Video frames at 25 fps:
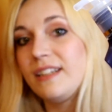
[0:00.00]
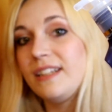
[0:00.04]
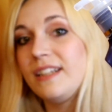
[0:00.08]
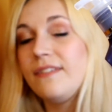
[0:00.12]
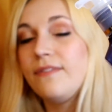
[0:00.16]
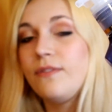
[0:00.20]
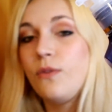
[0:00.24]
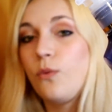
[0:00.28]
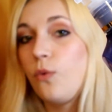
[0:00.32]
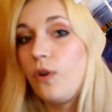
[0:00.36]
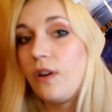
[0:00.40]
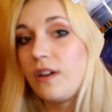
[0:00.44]
It
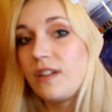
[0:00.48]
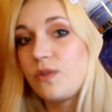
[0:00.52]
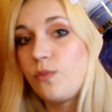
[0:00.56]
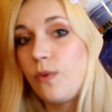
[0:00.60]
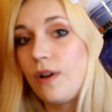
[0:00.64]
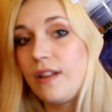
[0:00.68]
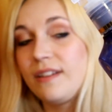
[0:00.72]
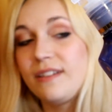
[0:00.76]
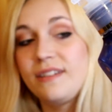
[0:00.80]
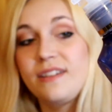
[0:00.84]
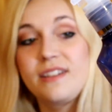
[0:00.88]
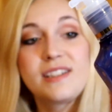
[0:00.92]
even works
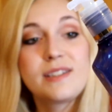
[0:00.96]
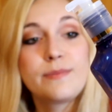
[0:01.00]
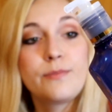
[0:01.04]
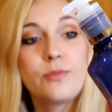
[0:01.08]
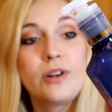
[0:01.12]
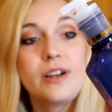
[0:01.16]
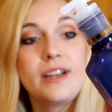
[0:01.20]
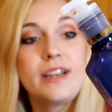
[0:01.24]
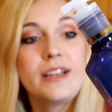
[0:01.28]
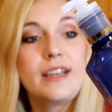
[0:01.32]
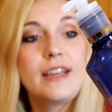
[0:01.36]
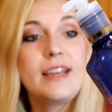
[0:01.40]
well in the
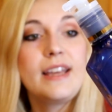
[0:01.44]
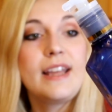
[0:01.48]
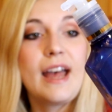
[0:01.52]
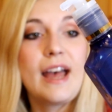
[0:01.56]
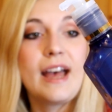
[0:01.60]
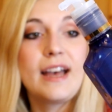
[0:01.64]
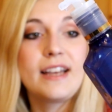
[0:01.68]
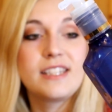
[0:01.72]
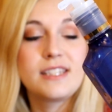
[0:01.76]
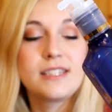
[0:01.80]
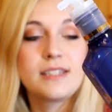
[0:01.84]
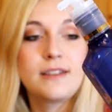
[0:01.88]
spring. It
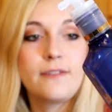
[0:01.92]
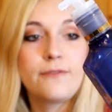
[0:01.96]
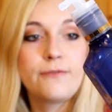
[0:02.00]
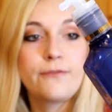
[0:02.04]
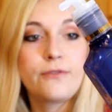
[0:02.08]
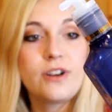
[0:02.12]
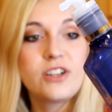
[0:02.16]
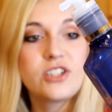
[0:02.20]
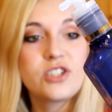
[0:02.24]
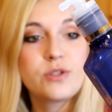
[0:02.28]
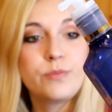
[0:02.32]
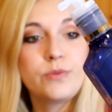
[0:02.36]
has
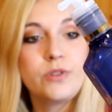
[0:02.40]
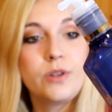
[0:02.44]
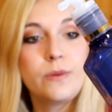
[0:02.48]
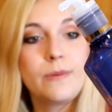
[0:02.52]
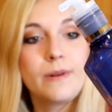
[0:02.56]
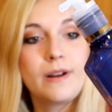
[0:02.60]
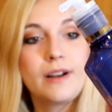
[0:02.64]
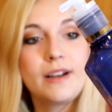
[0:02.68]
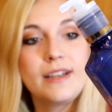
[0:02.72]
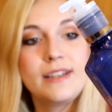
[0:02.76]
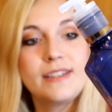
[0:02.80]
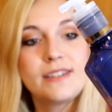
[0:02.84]
fresh
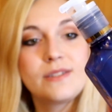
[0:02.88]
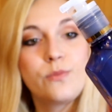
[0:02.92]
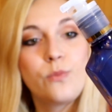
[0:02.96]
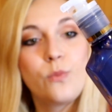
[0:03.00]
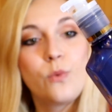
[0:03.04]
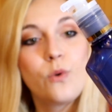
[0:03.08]
blueberries,